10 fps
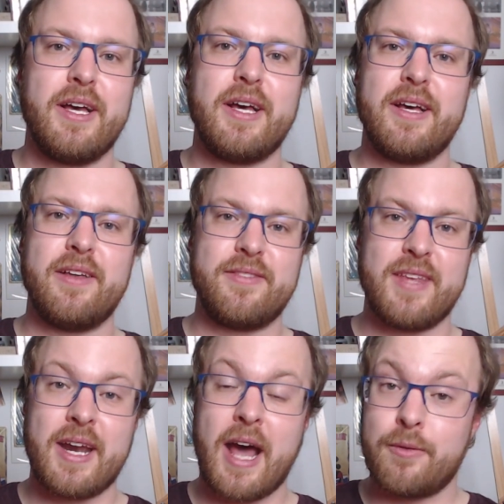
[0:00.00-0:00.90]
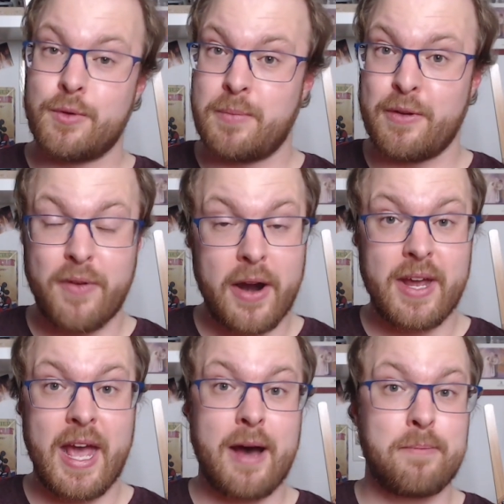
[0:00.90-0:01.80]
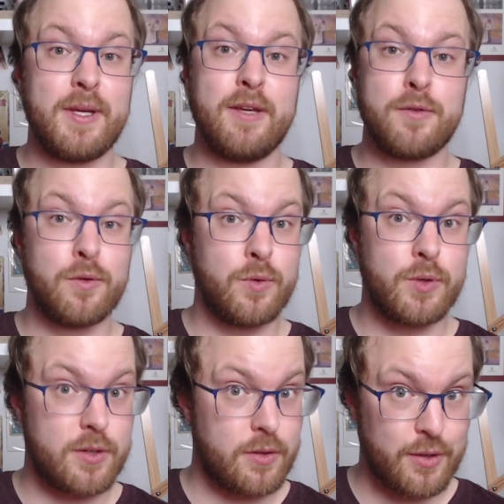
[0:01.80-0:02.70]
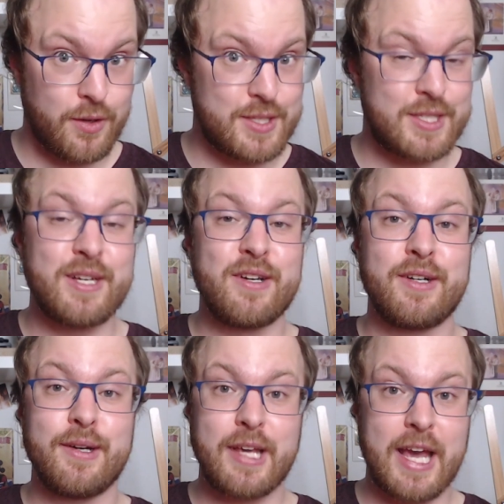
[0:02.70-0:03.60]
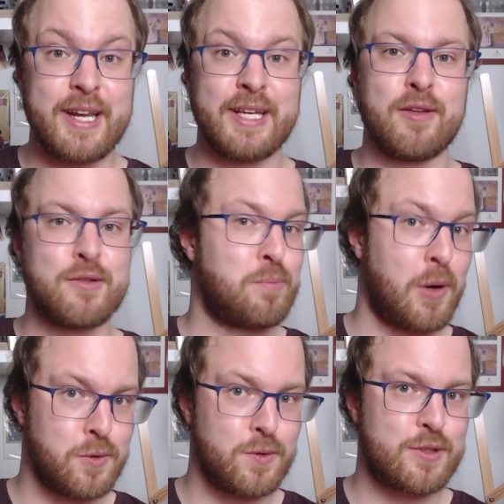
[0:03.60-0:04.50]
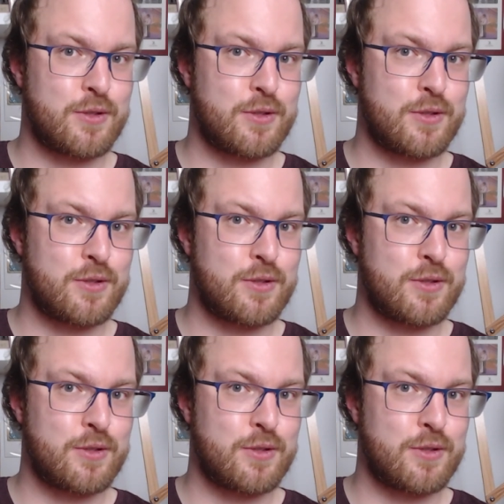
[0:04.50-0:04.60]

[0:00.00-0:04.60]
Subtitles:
Then I would be very happy if you would consider getting those bonus